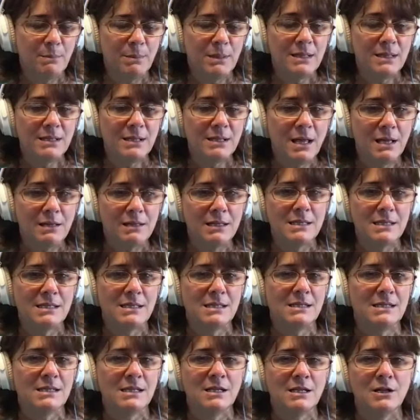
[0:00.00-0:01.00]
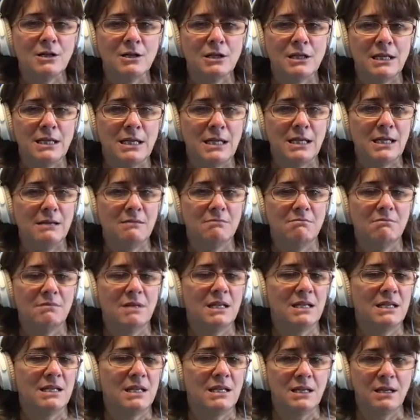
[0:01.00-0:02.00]
but not necessarily
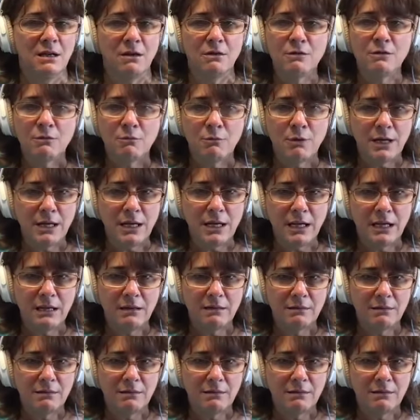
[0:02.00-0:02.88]
in any other way.